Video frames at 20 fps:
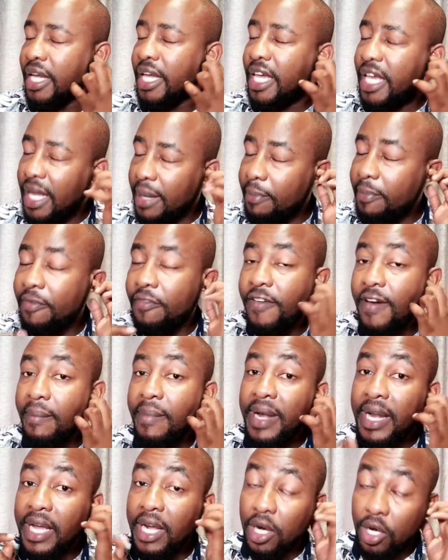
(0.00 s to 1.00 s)
Keep
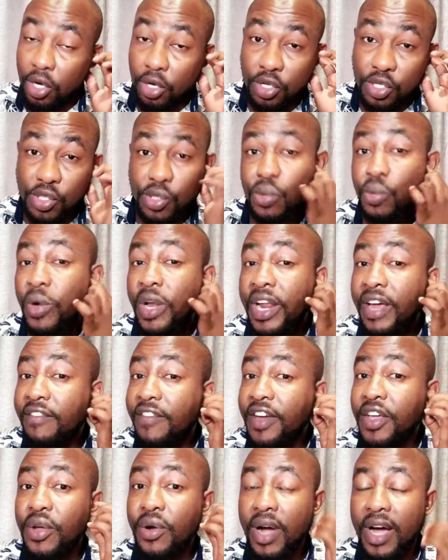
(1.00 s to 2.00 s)
family close
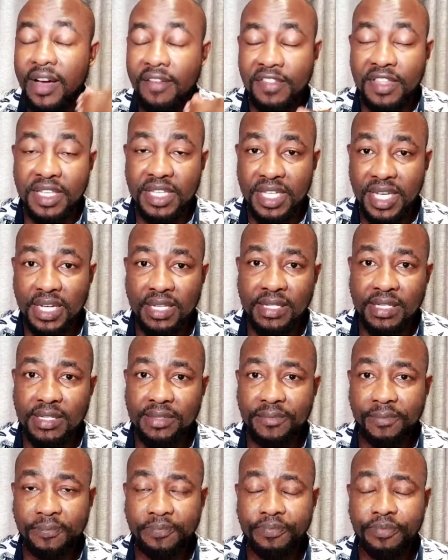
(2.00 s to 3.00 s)
whenever you have the
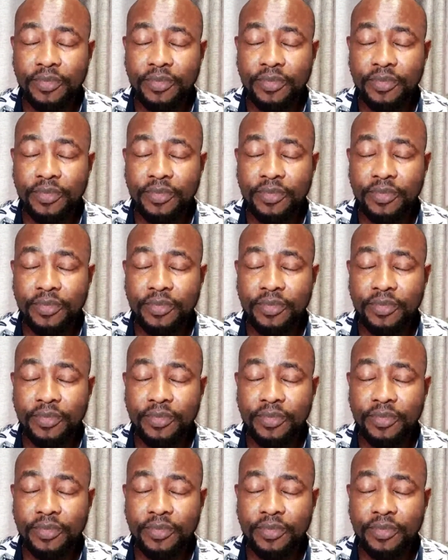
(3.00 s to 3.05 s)
chance